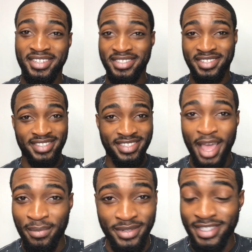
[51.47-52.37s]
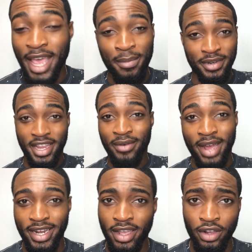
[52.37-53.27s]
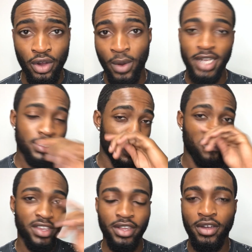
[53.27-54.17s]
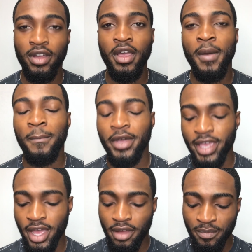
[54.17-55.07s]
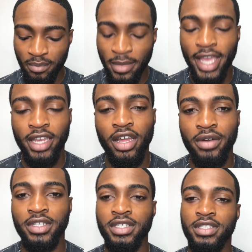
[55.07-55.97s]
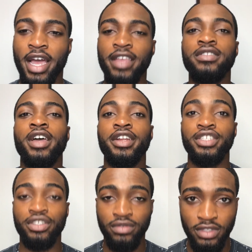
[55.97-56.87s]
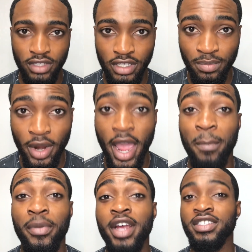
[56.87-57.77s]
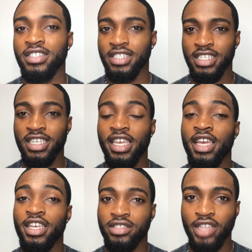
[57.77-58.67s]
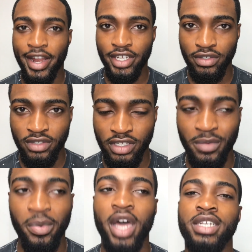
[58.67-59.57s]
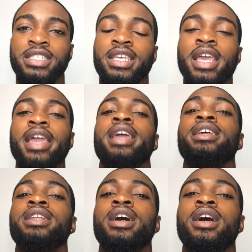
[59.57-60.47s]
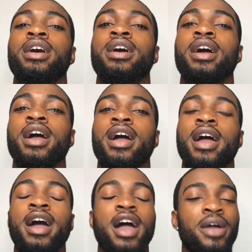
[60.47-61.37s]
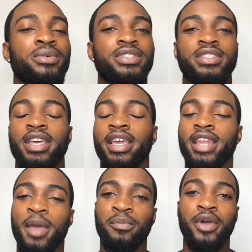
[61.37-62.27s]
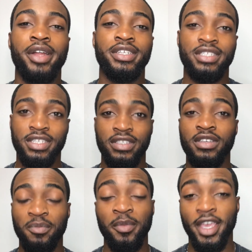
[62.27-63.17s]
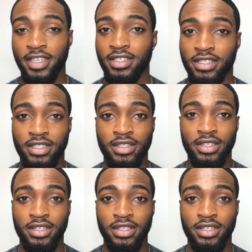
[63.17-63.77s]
just tap on that right now and go watch that video. But yeah, back in August, I started using this product. Personally, started using this product, and I would say that product is amazing.